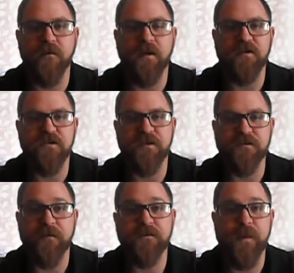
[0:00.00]
and she
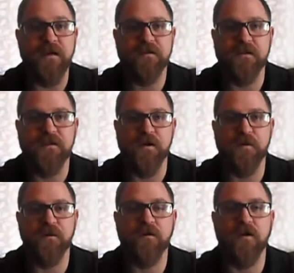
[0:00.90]
does have spastic
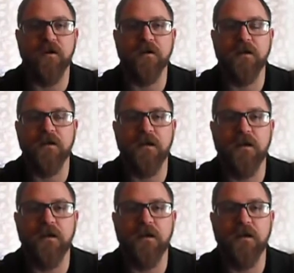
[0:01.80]
tone currently